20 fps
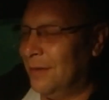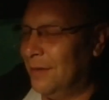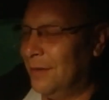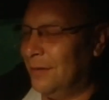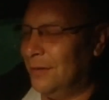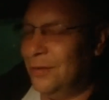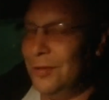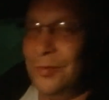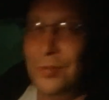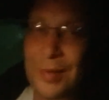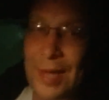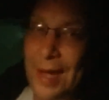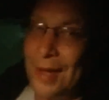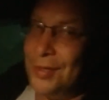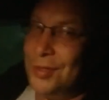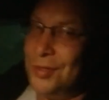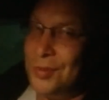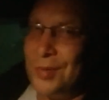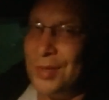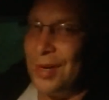doodad
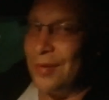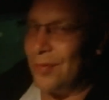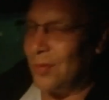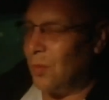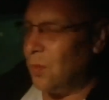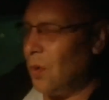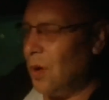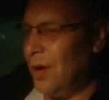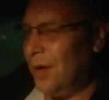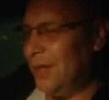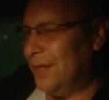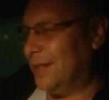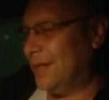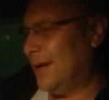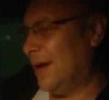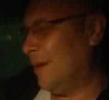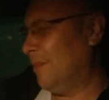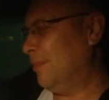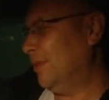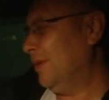you could ever want. It's
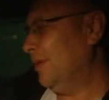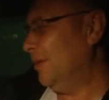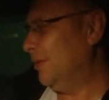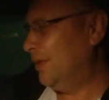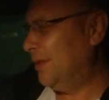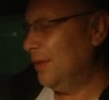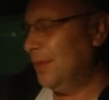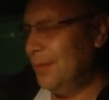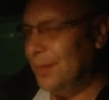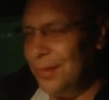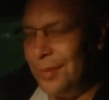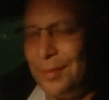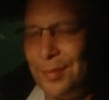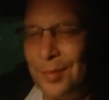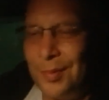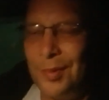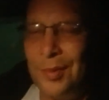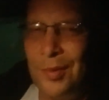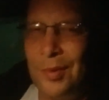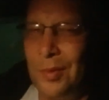got Bluetooth.
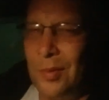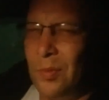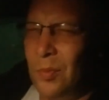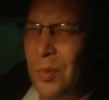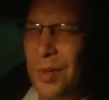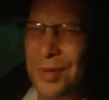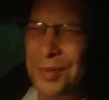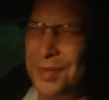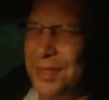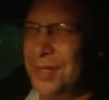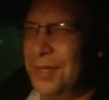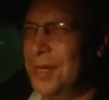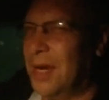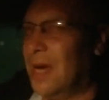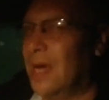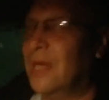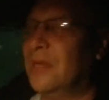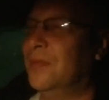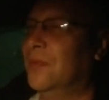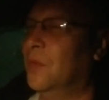What else could you
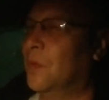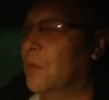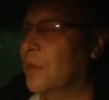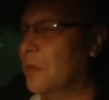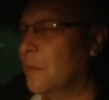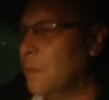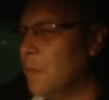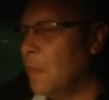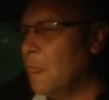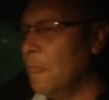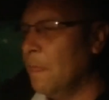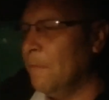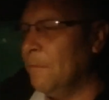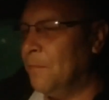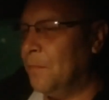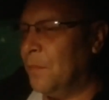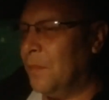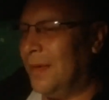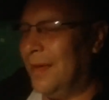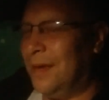ask for?
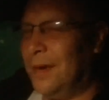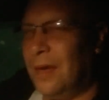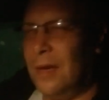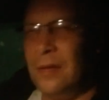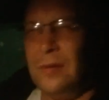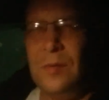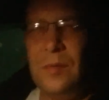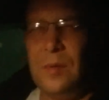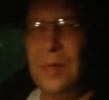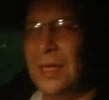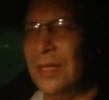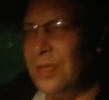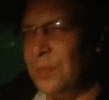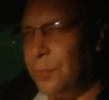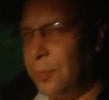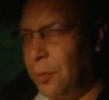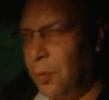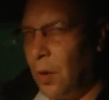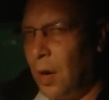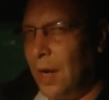And at its
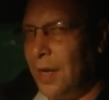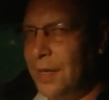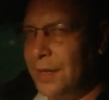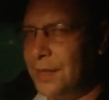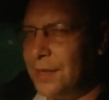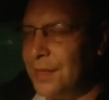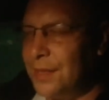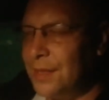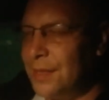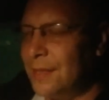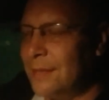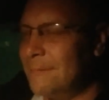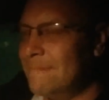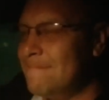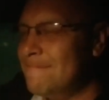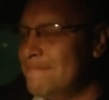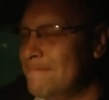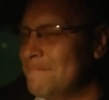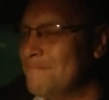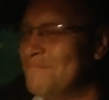price,
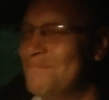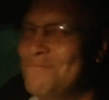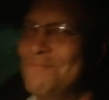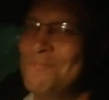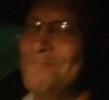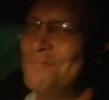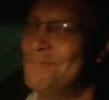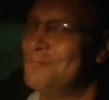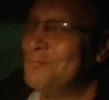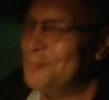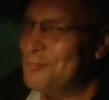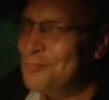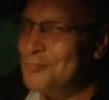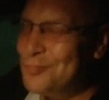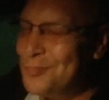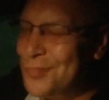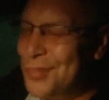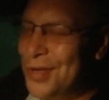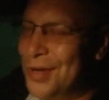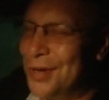
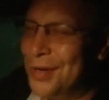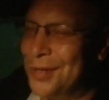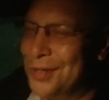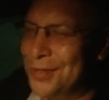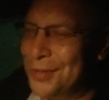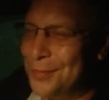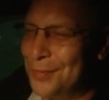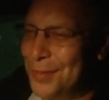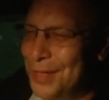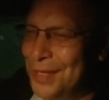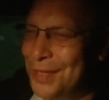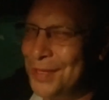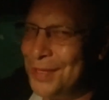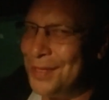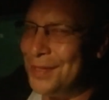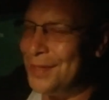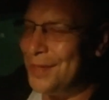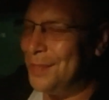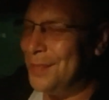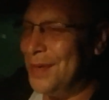there is a
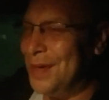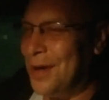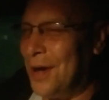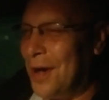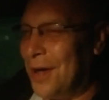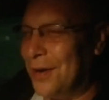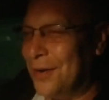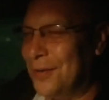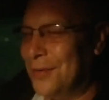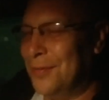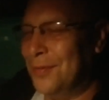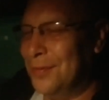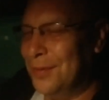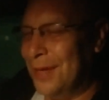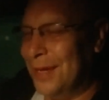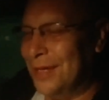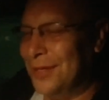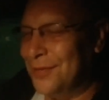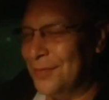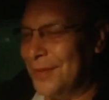reason the Miata
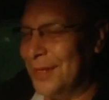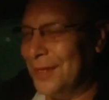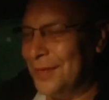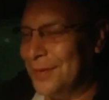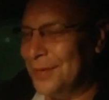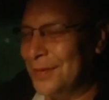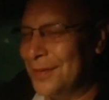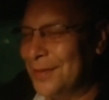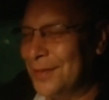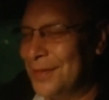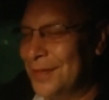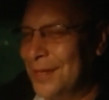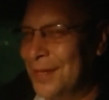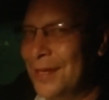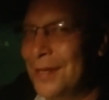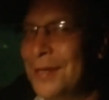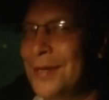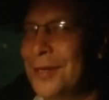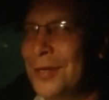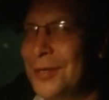Kool-Aid drinkers
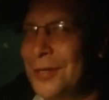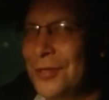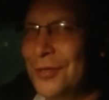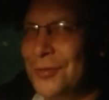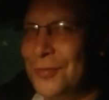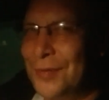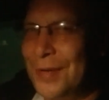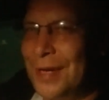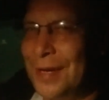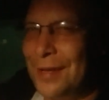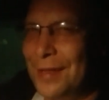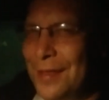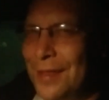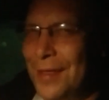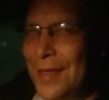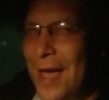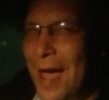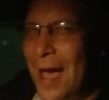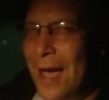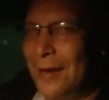drink
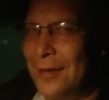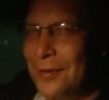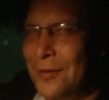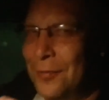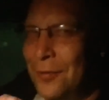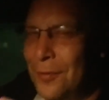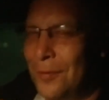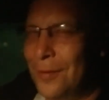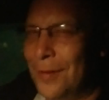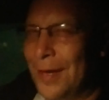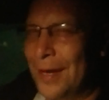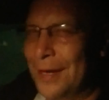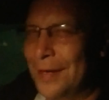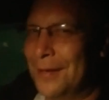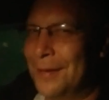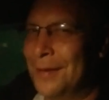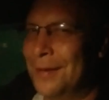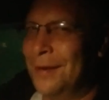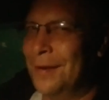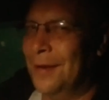that Kool-Aid.
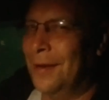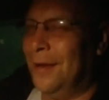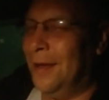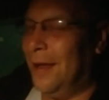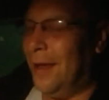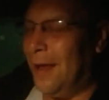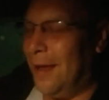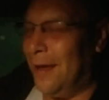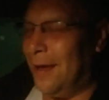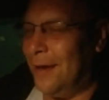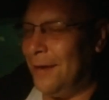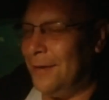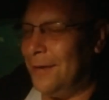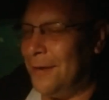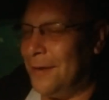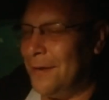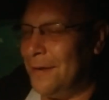And